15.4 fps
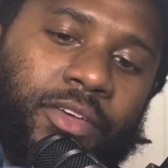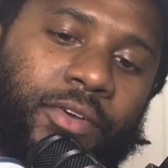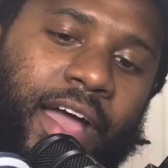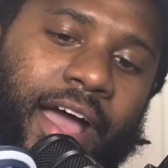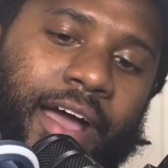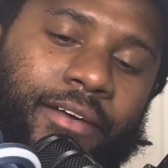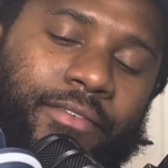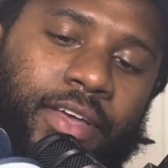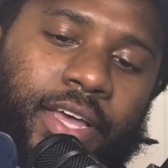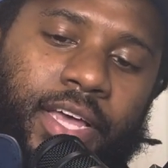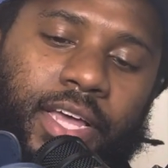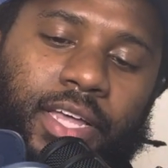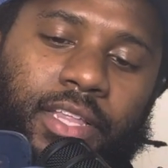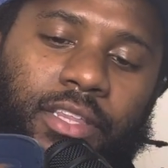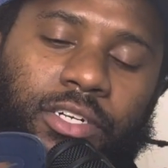You have
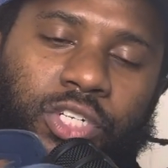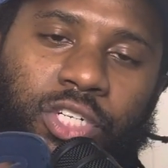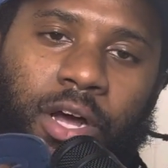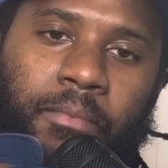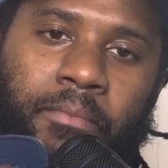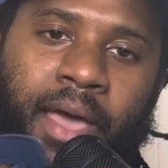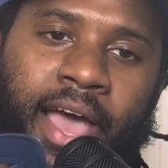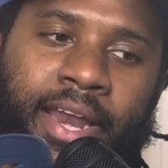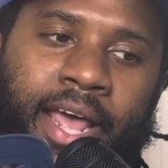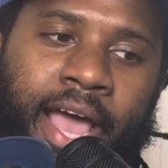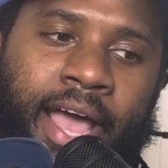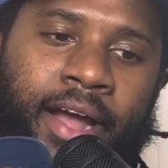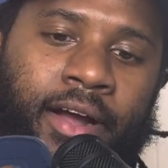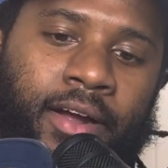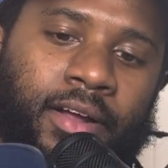the Jumpman
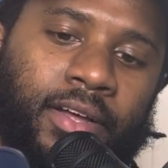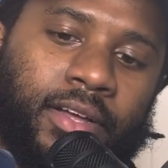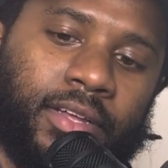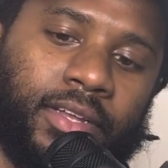Air,